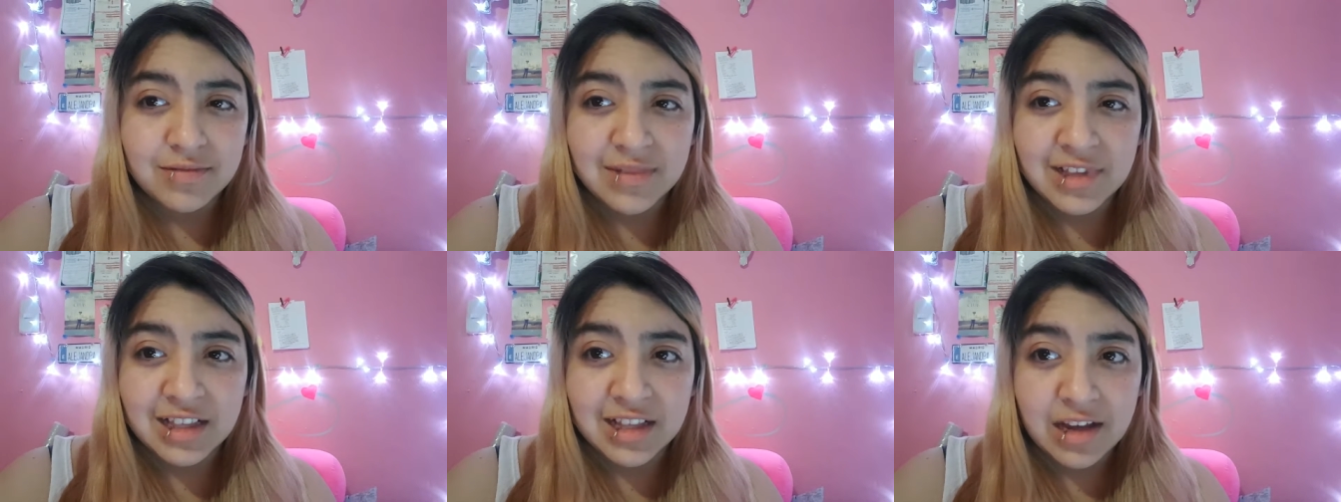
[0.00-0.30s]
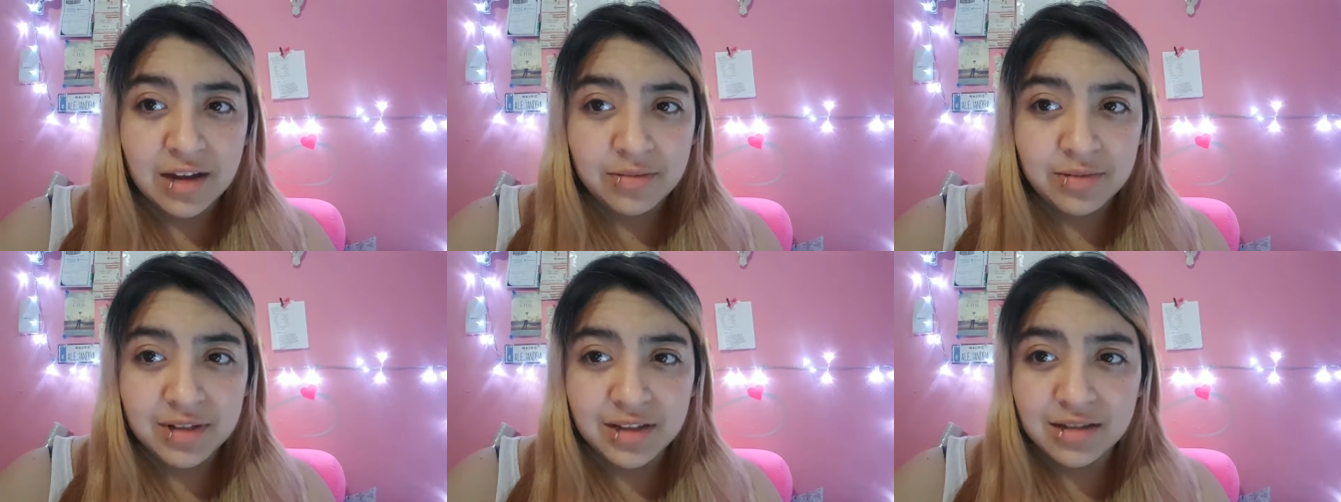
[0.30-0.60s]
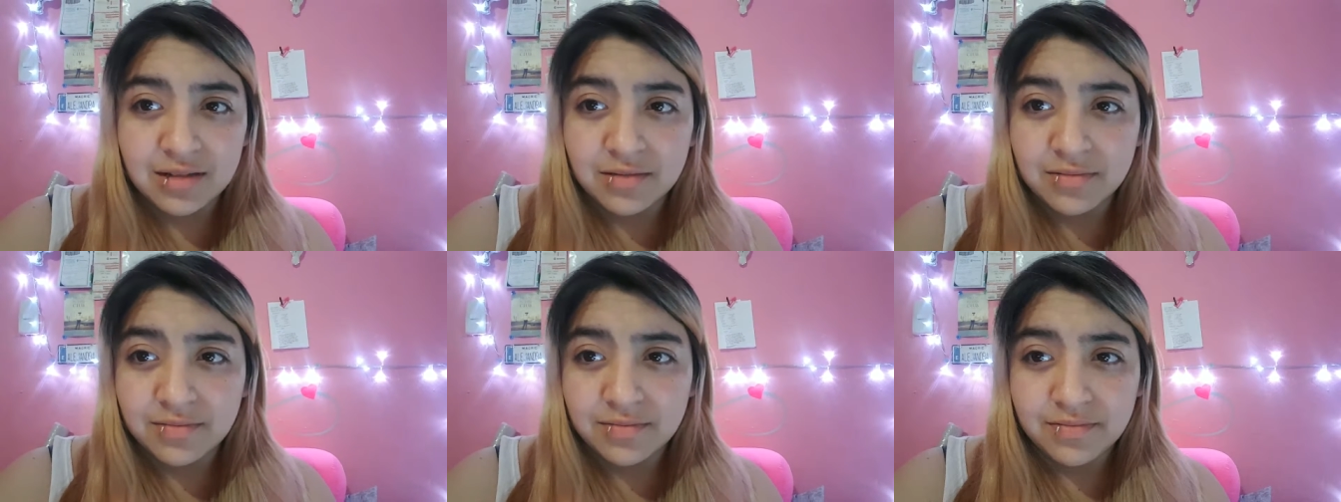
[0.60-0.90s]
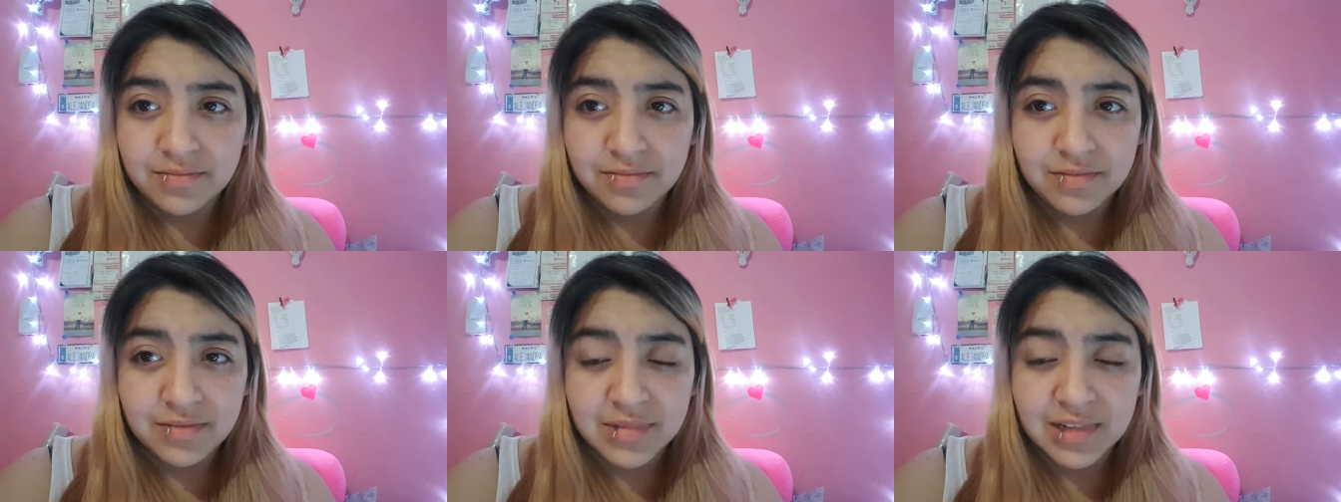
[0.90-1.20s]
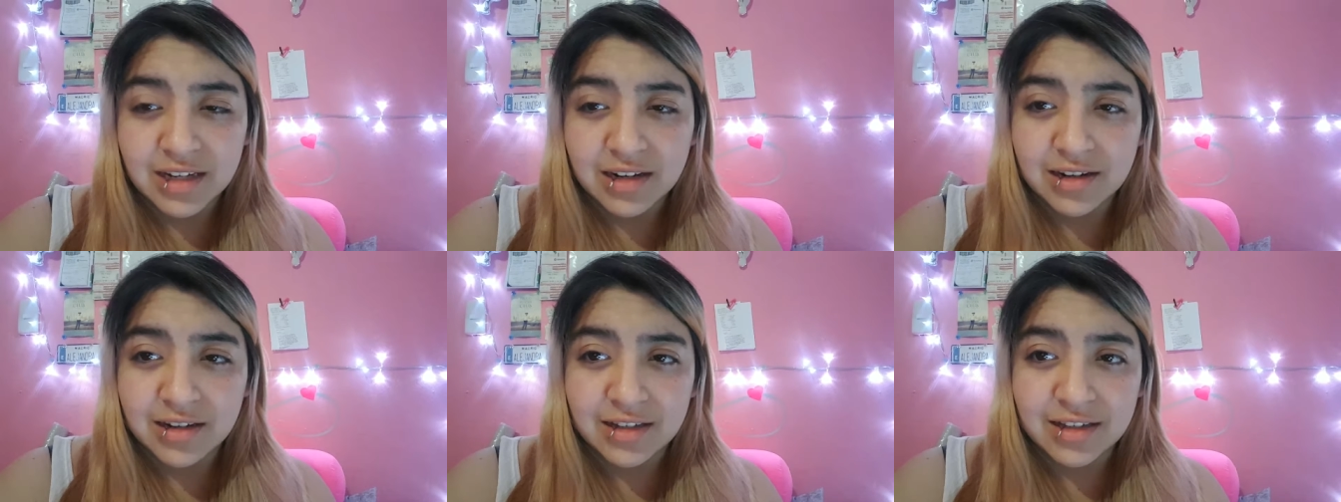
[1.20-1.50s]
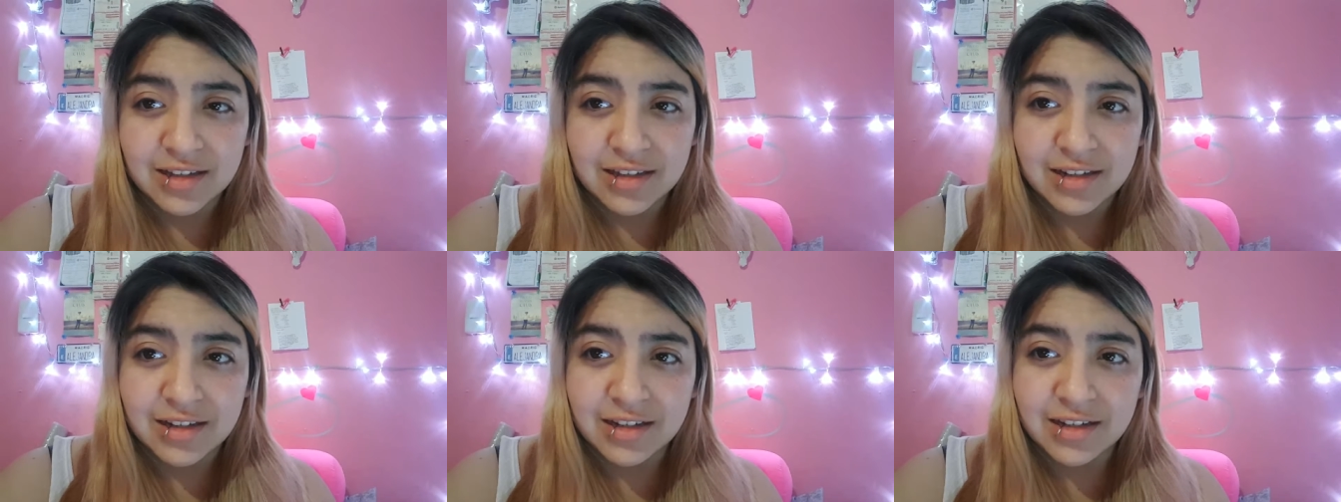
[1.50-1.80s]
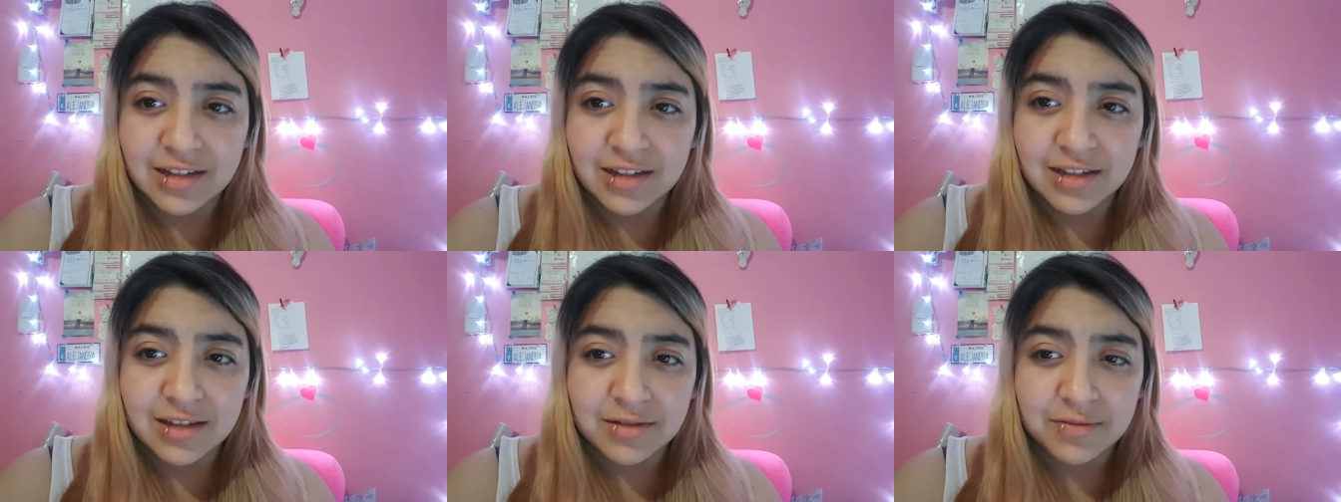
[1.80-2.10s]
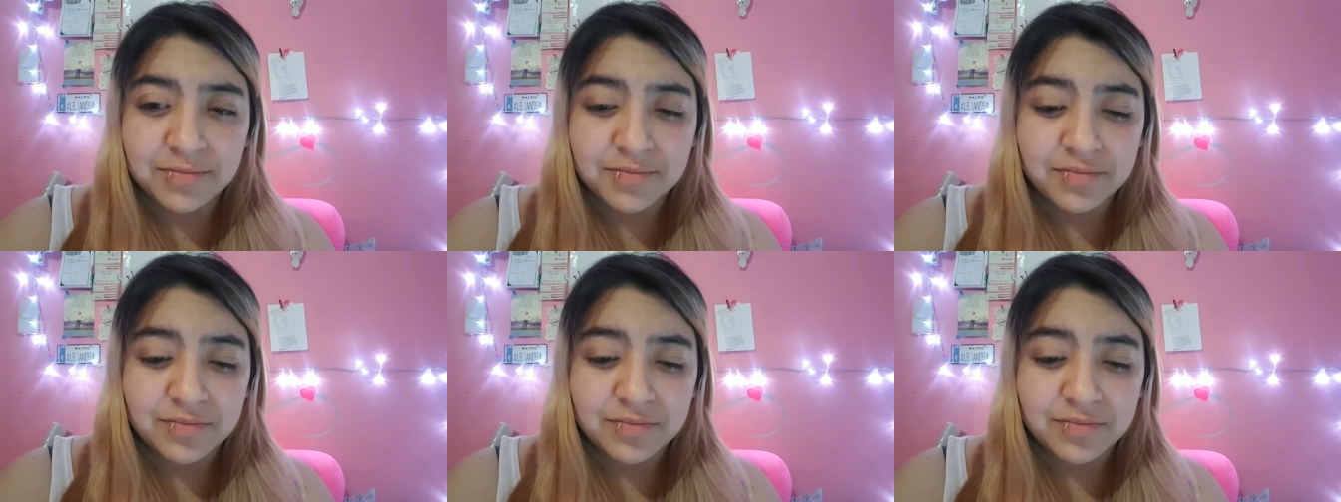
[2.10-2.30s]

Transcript: level can I say it